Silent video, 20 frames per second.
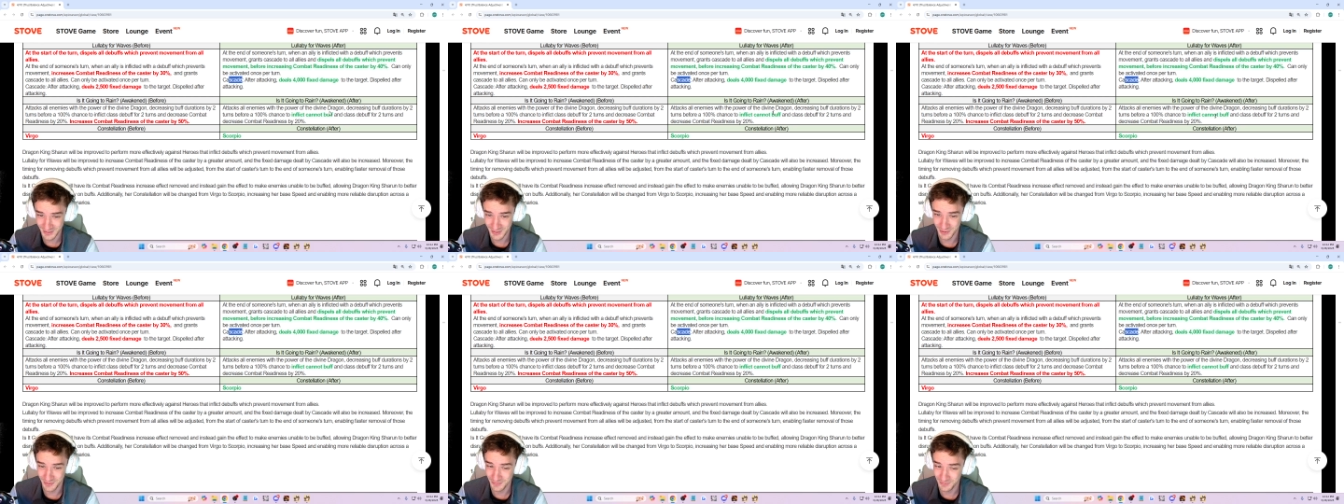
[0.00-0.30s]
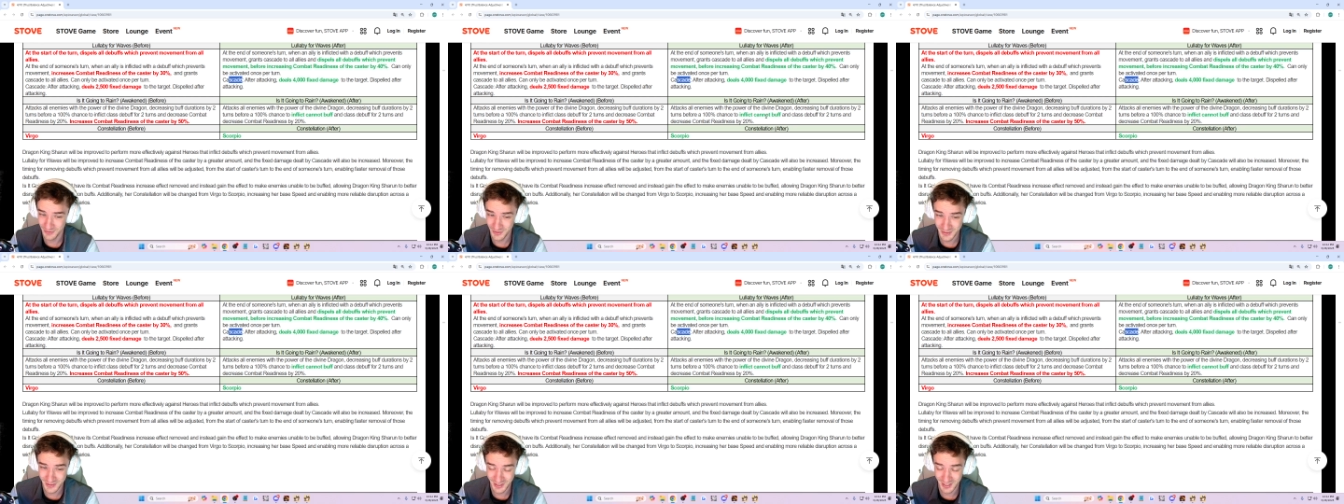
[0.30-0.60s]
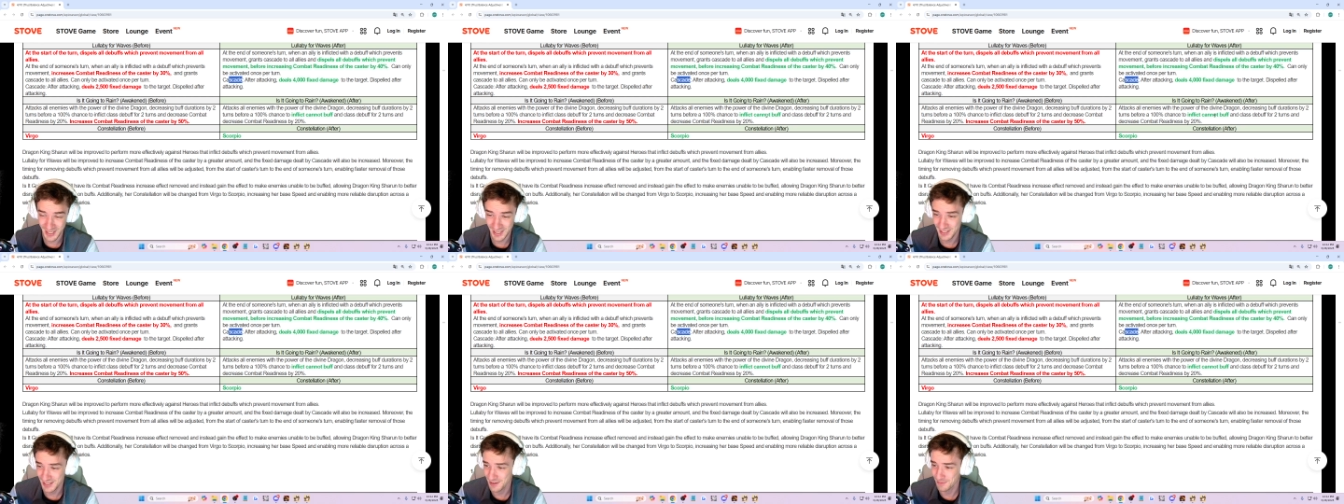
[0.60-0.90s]
inflicts
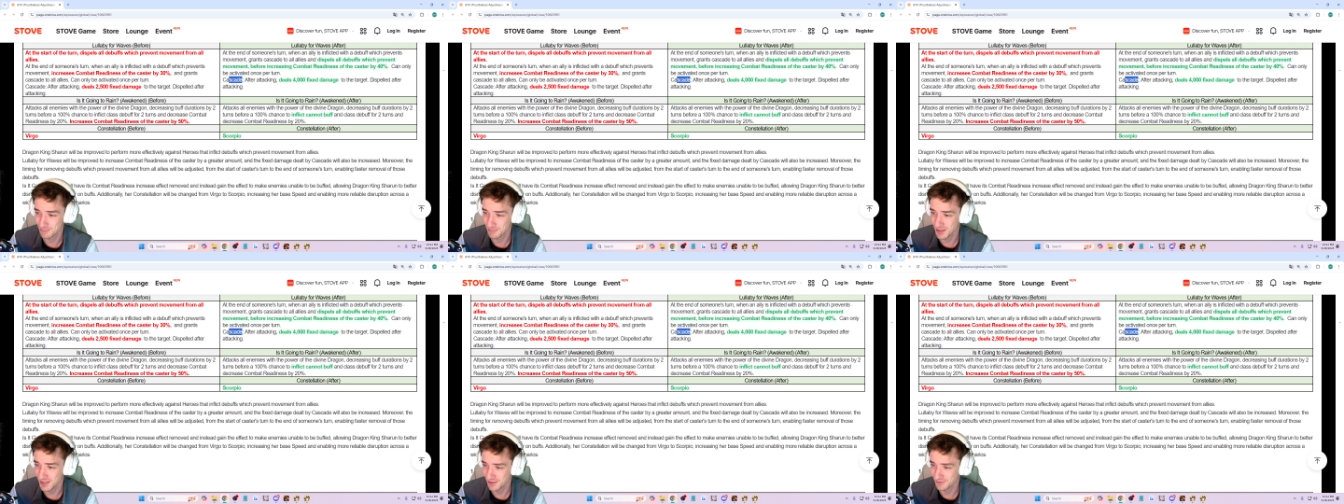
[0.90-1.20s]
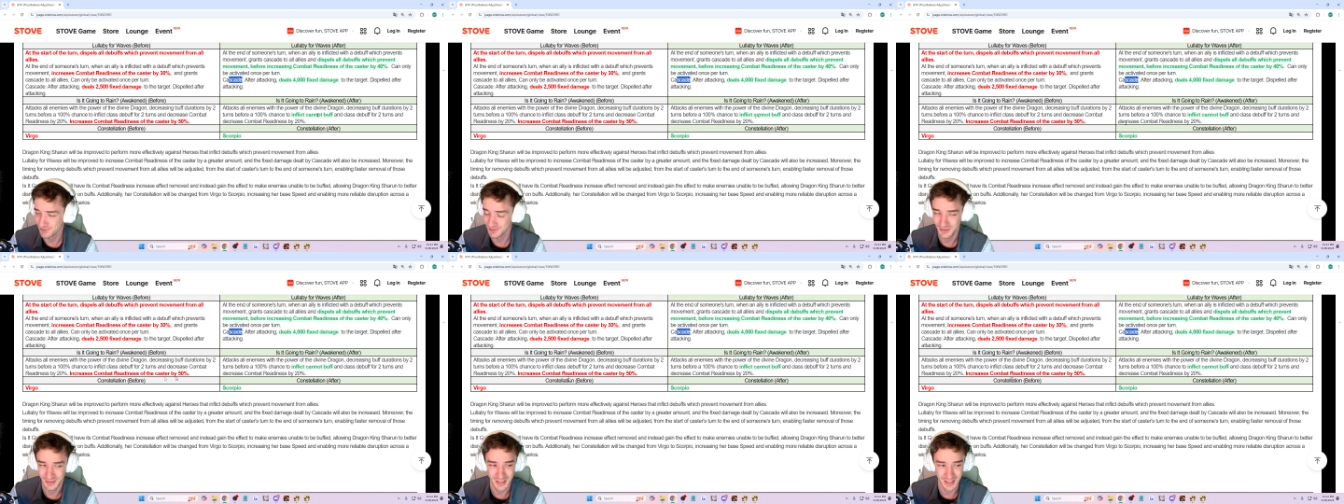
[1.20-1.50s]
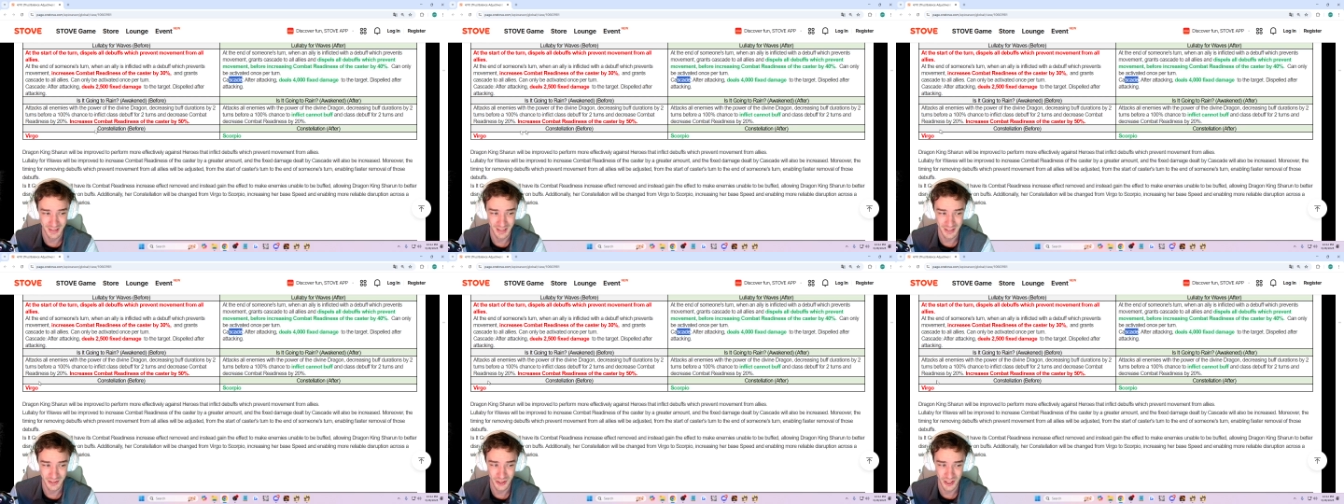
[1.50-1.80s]
cannot buff,
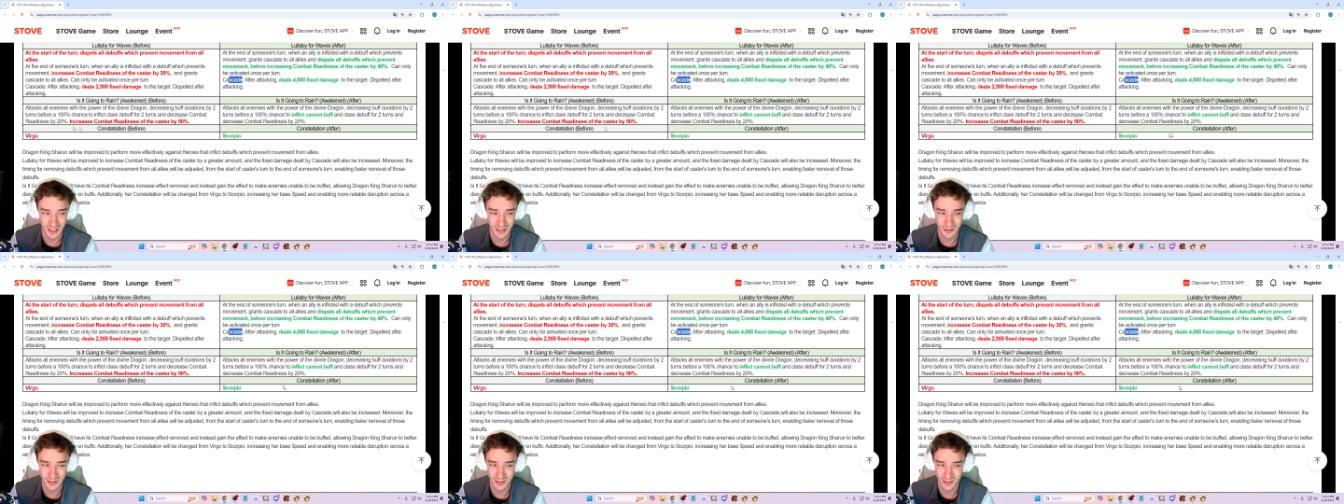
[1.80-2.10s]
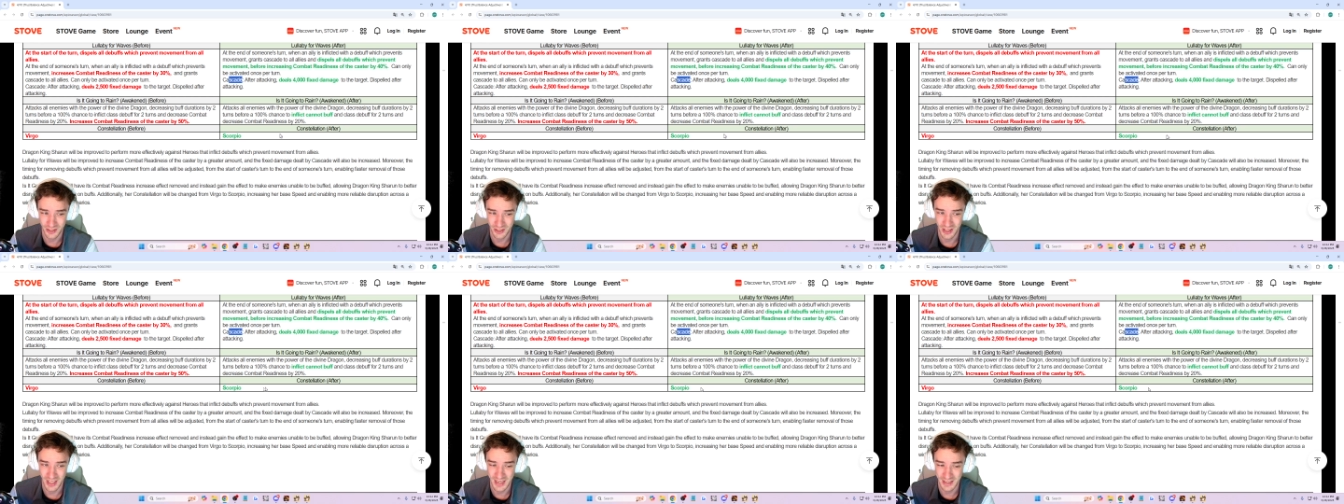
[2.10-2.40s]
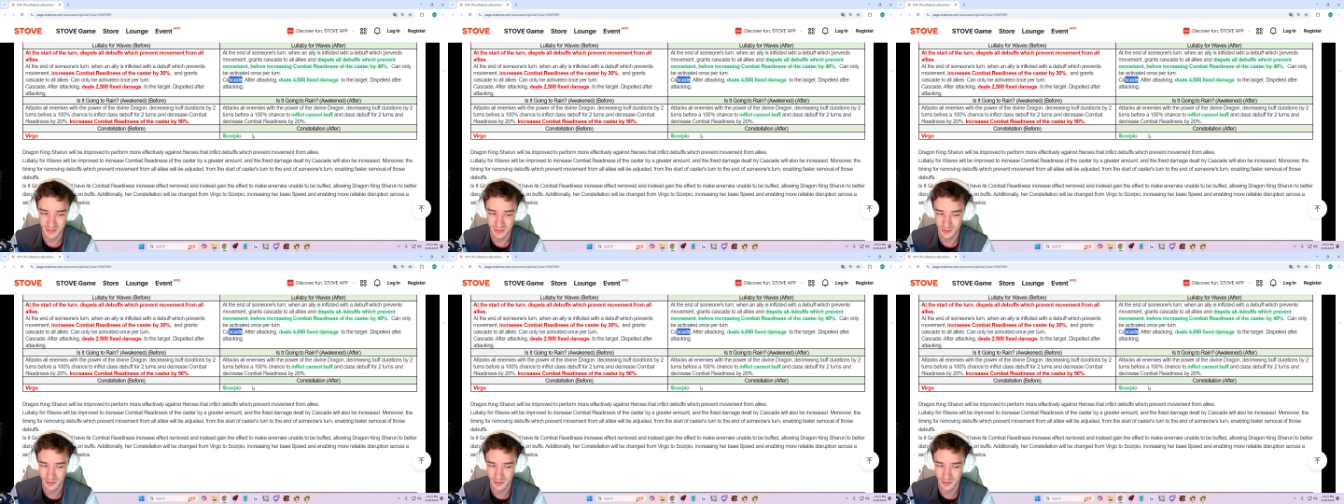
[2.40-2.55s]
and they changed her class